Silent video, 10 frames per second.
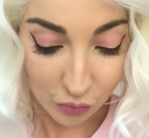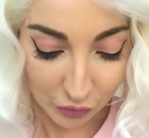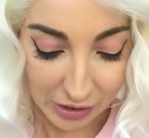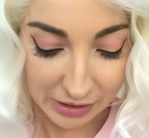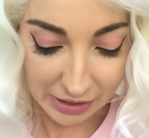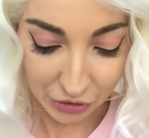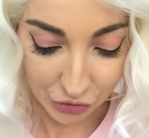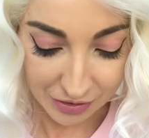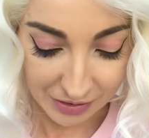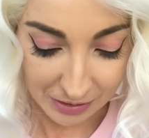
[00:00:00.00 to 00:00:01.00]
Really
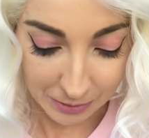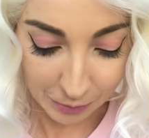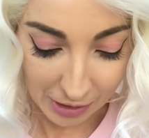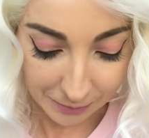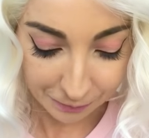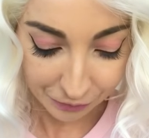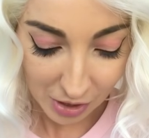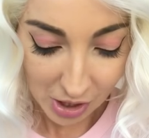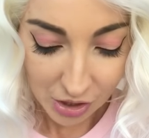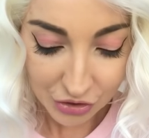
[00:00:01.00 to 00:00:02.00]
interesting spread.
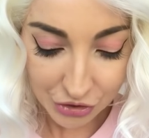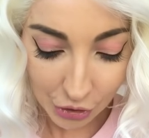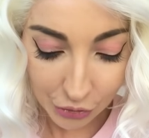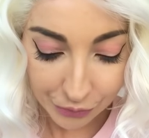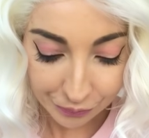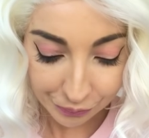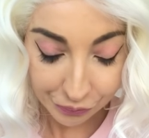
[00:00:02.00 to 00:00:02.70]
So